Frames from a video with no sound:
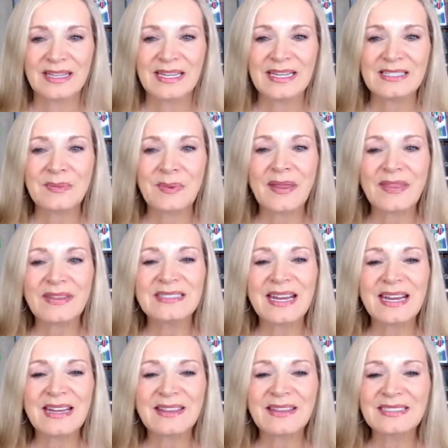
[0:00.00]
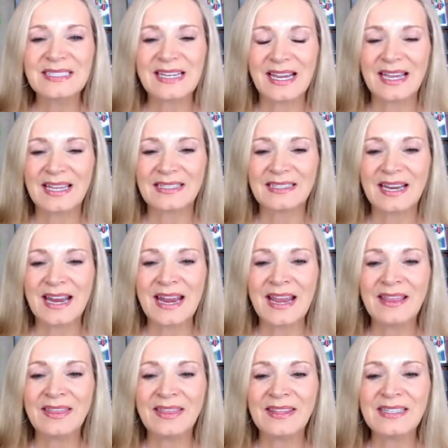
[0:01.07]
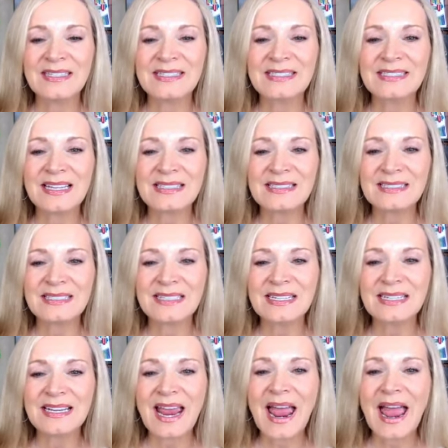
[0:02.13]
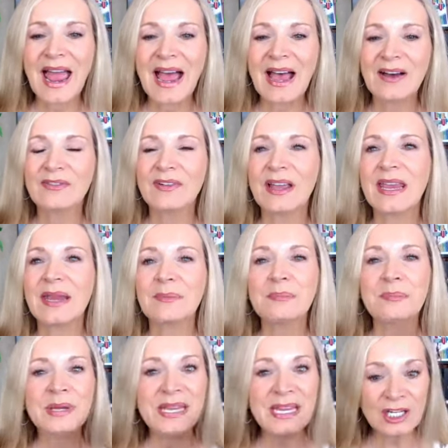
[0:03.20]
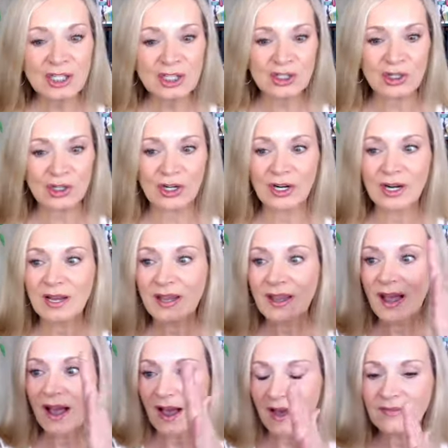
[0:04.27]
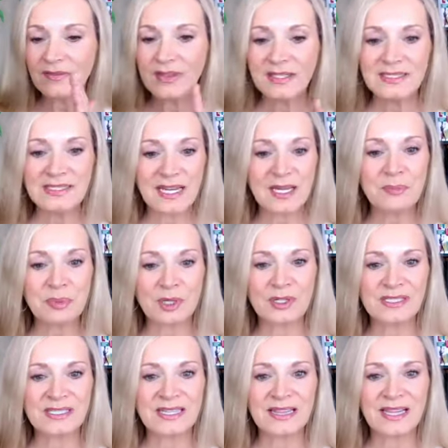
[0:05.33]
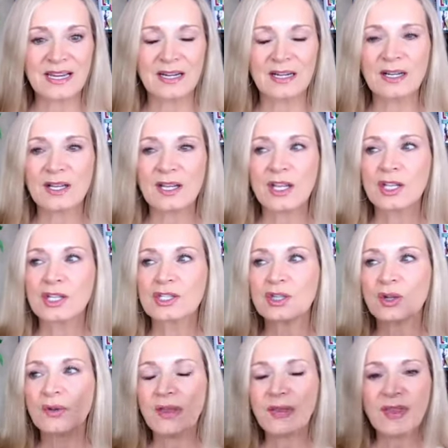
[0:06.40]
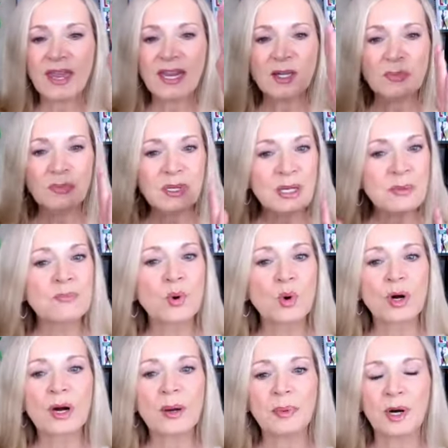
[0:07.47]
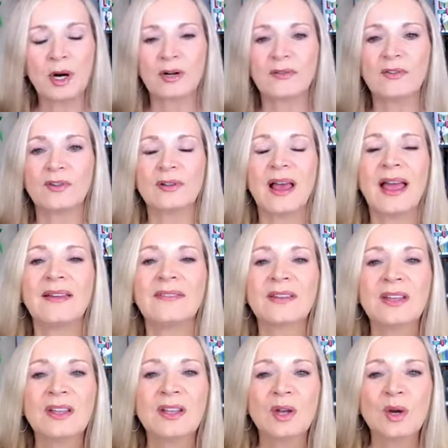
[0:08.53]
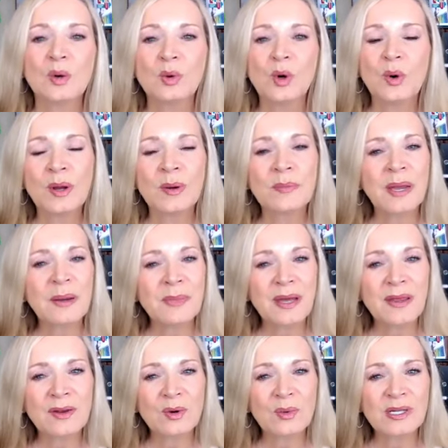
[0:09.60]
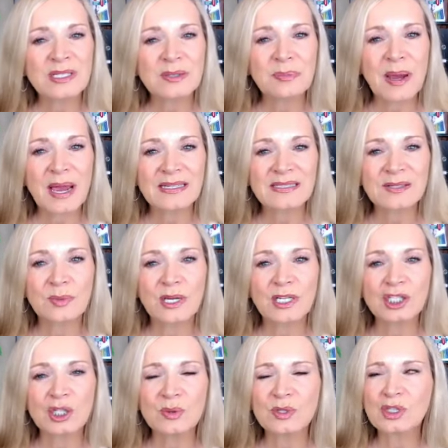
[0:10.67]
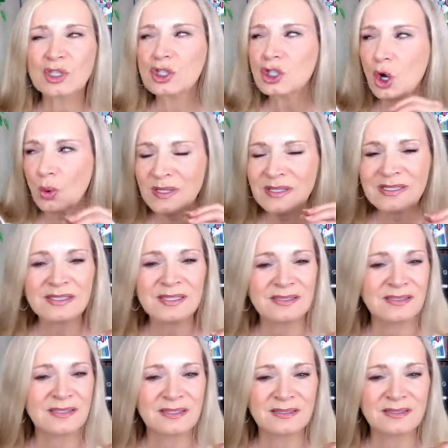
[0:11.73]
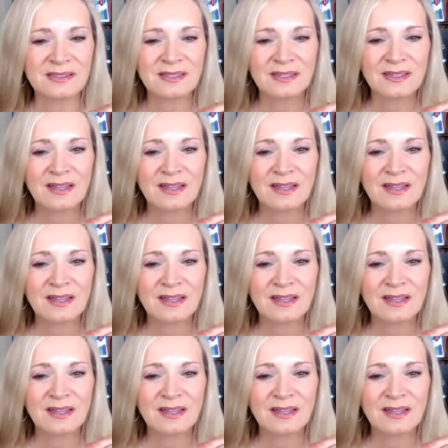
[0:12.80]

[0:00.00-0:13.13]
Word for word: Is about the Day of the Dead and the necessity to have a picture of the dead person there so that they could be more a part of your life. Well, when my mother went to pass away, she was so insistent